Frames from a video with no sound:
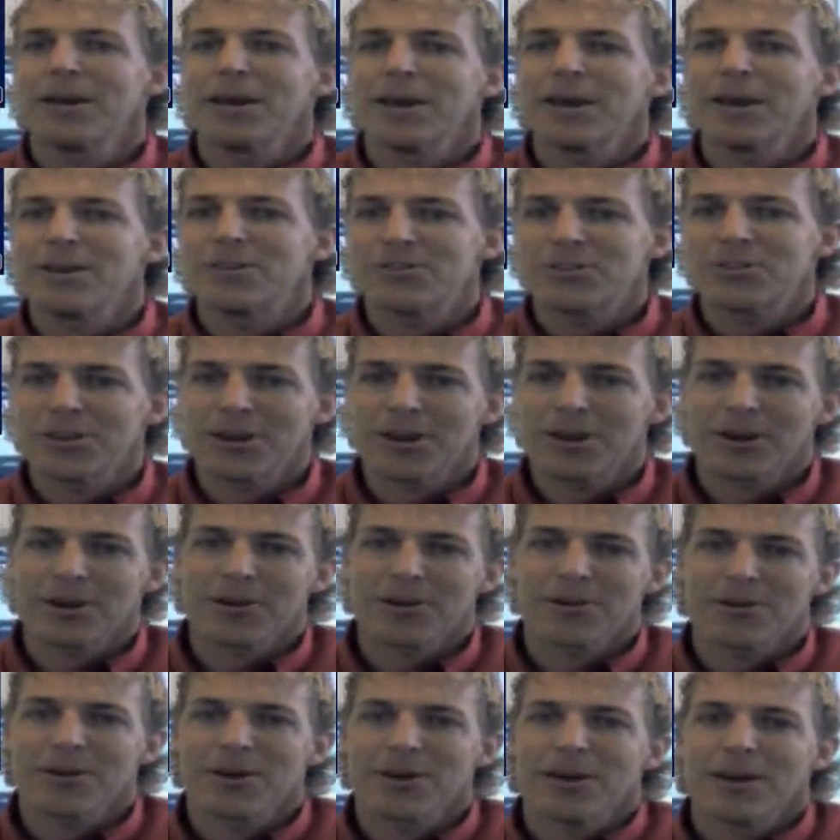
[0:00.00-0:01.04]
each
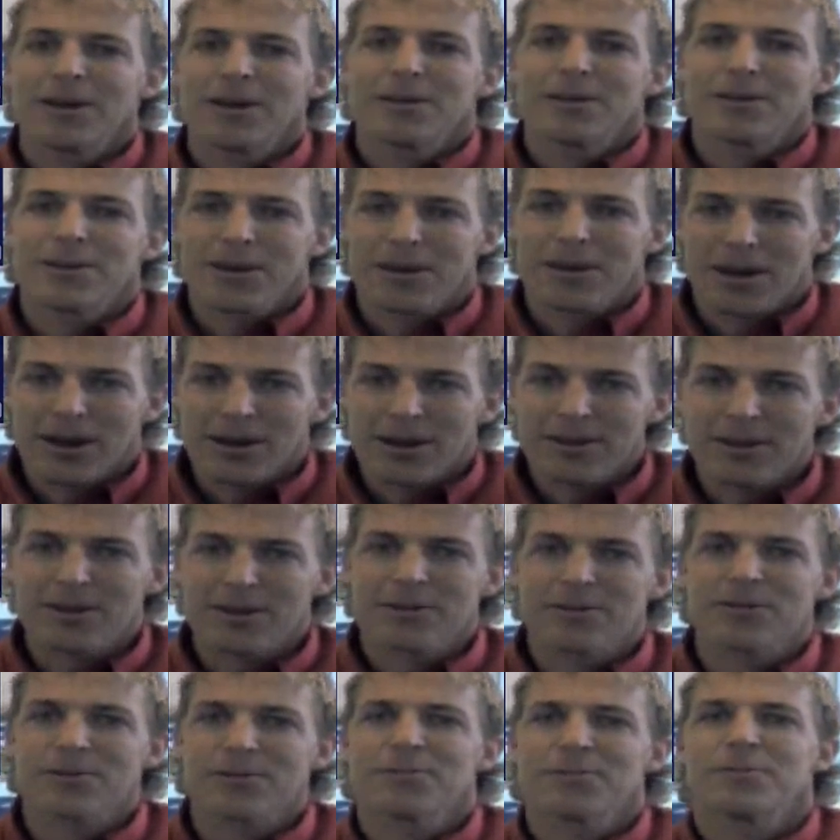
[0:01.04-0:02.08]
year to kind
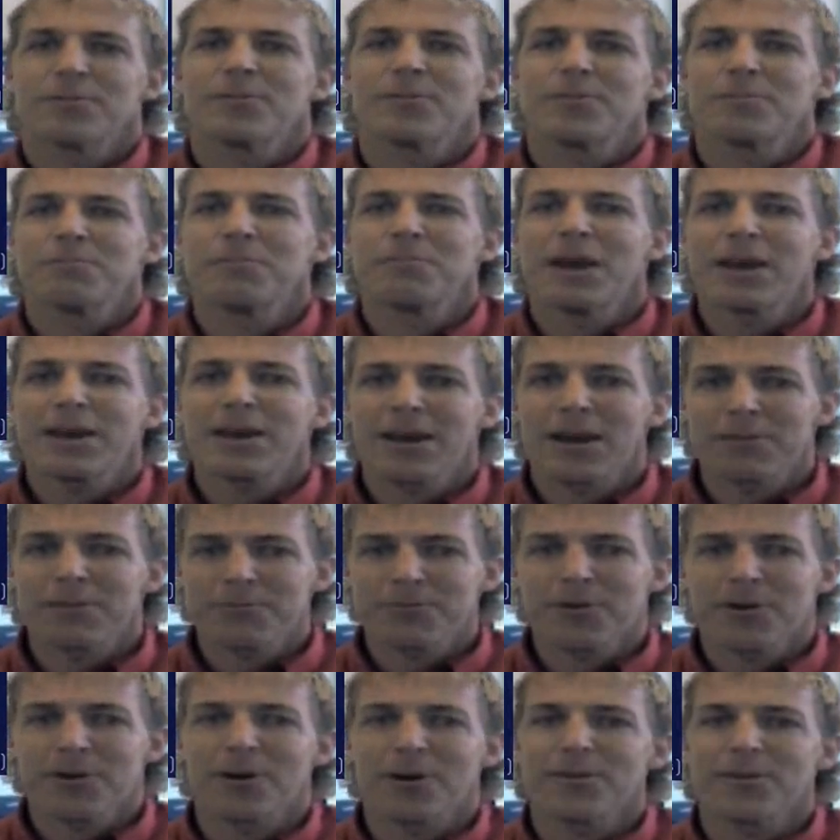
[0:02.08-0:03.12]
of make up
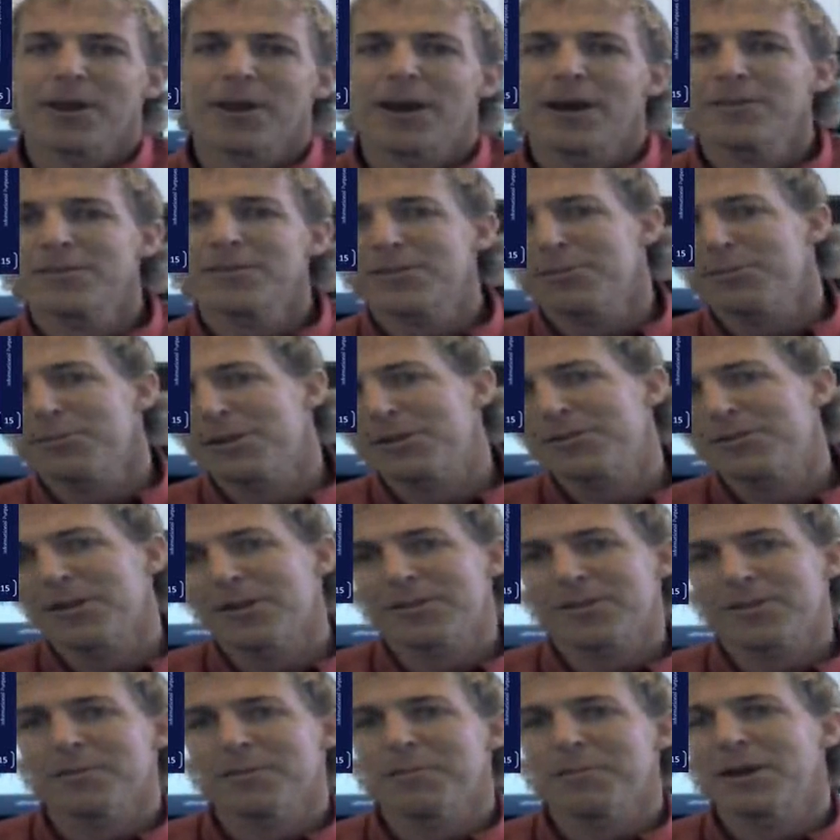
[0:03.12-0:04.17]
for all the estimates
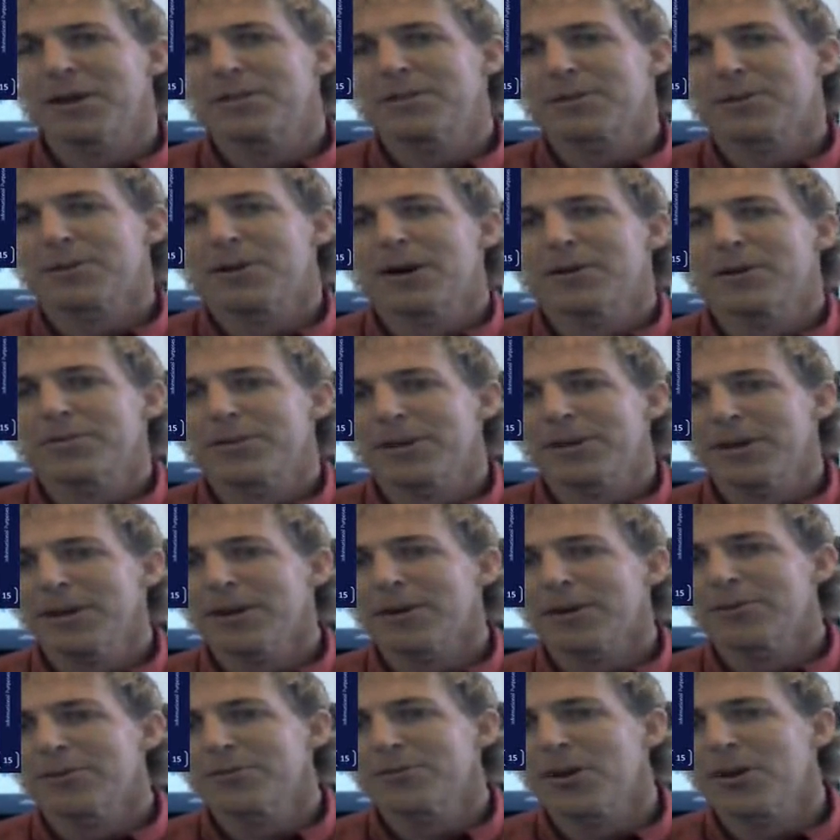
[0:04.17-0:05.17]
that they made throughout the year.